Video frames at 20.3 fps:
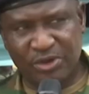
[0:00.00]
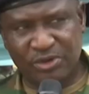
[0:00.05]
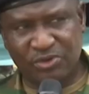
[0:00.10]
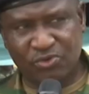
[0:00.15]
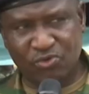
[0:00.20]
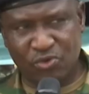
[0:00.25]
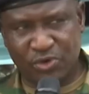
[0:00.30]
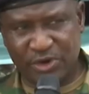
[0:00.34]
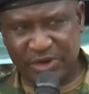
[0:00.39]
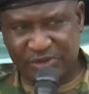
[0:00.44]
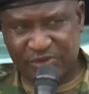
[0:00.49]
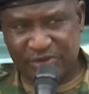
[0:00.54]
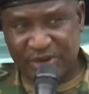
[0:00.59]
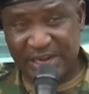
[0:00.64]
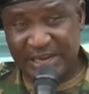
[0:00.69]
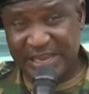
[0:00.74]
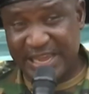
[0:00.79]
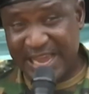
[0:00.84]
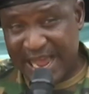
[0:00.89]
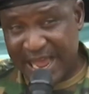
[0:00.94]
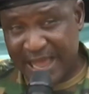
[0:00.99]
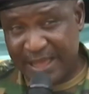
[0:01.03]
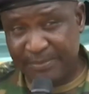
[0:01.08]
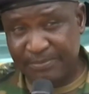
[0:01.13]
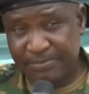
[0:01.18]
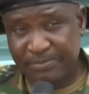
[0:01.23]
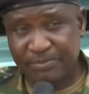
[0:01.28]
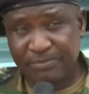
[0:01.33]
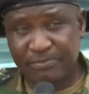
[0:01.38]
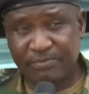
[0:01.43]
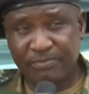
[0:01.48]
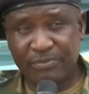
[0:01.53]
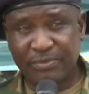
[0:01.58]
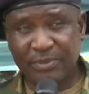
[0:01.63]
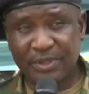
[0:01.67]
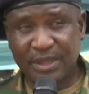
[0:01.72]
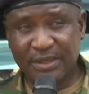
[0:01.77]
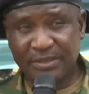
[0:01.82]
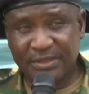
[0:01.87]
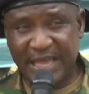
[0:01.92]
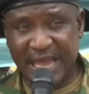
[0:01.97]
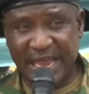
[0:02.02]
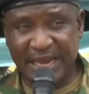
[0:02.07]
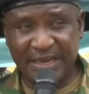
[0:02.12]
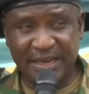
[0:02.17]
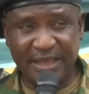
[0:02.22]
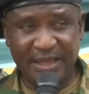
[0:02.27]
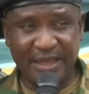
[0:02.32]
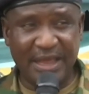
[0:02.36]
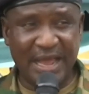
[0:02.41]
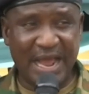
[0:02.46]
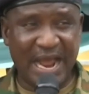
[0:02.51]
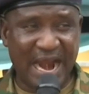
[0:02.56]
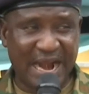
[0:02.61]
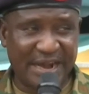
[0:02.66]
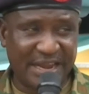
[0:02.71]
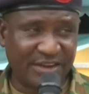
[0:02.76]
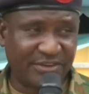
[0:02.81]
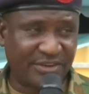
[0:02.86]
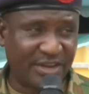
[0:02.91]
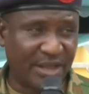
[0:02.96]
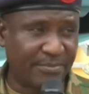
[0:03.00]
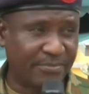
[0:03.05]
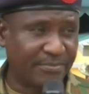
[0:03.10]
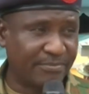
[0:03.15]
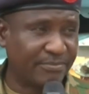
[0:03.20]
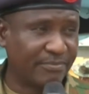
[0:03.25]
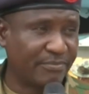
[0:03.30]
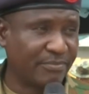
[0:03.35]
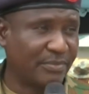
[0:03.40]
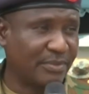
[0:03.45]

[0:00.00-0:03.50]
want to reiterate here that the RSM